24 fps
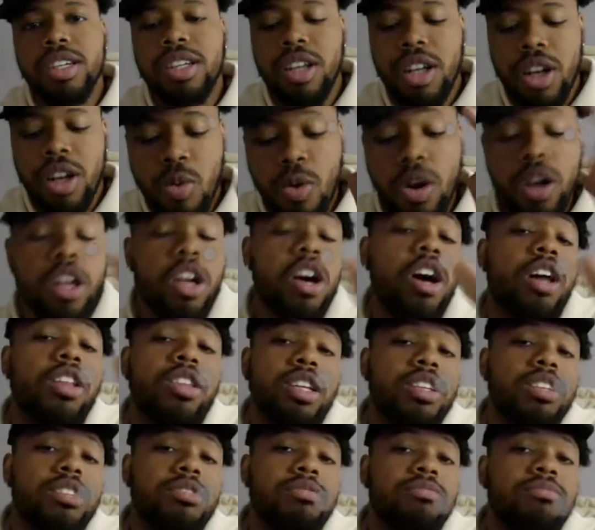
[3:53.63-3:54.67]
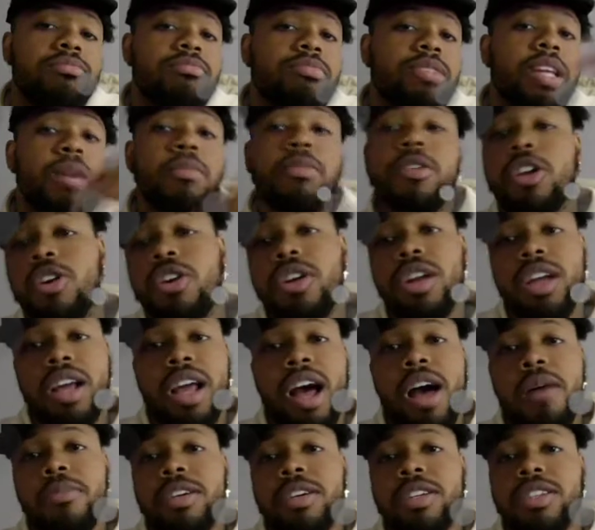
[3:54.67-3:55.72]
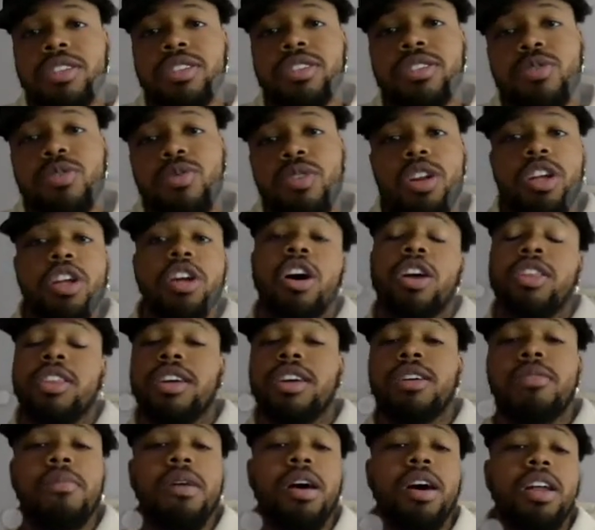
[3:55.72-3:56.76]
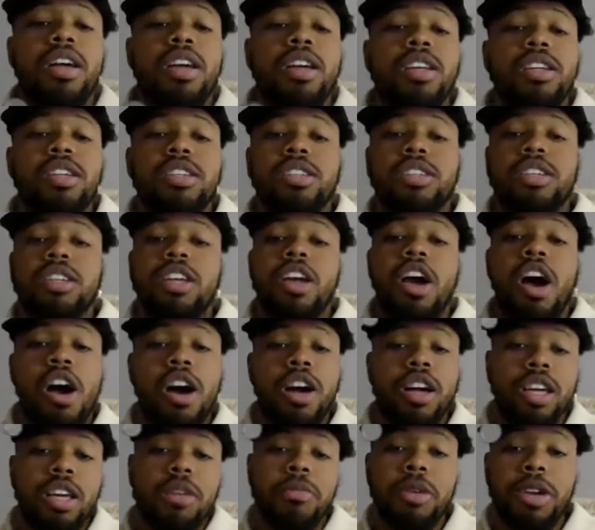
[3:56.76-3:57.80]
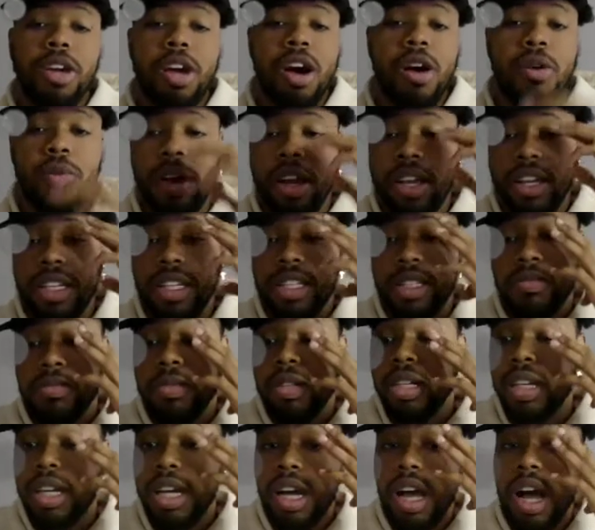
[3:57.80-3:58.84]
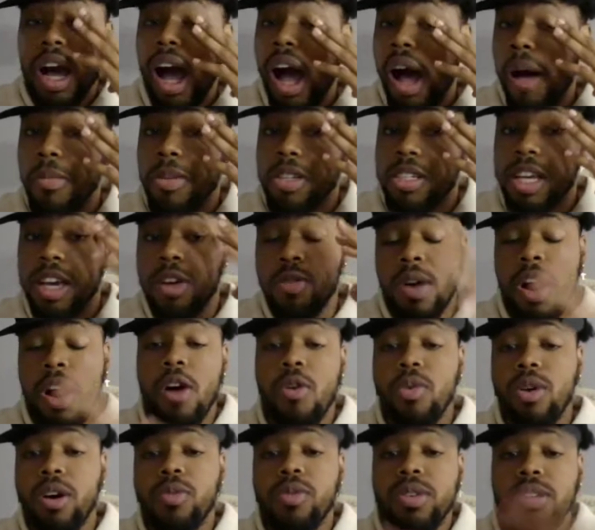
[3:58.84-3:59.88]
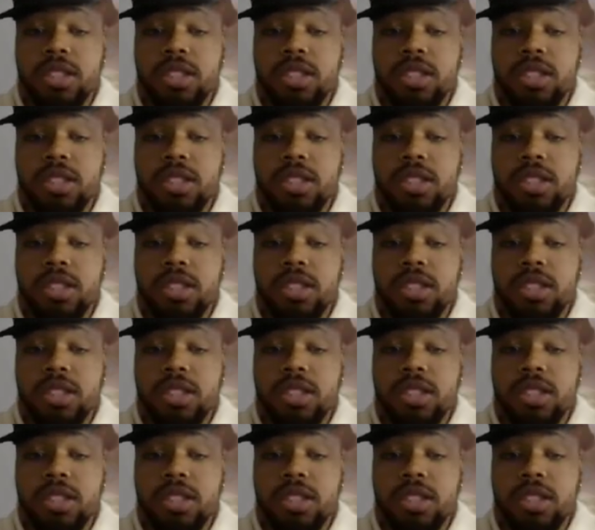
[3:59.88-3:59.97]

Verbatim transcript: What do y'all think? Let me know in the comments. What do y'all think about it? Y'all give me y'all rankings, but I'm gonna say round one went to